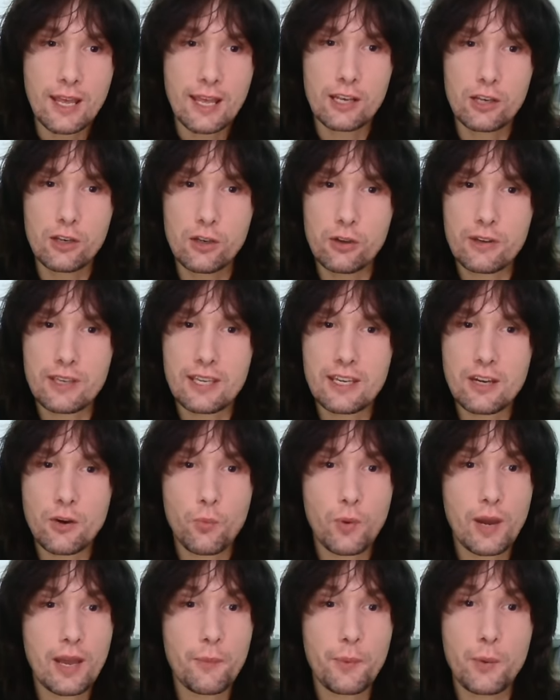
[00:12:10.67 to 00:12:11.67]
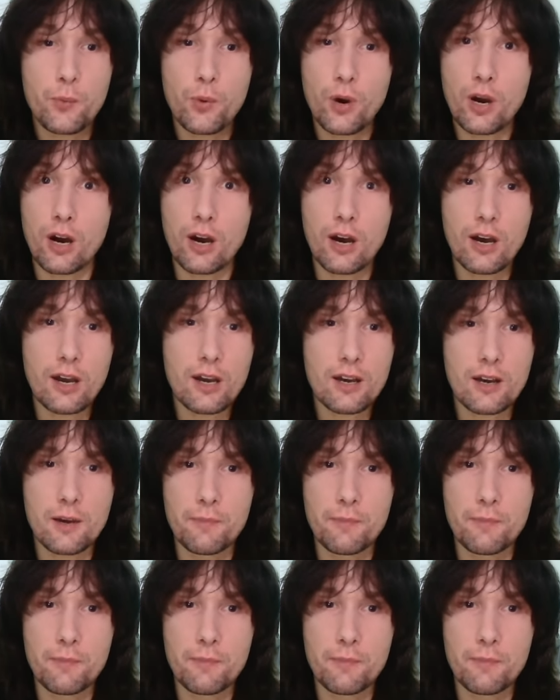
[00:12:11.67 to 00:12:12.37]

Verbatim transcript: Looking at where we were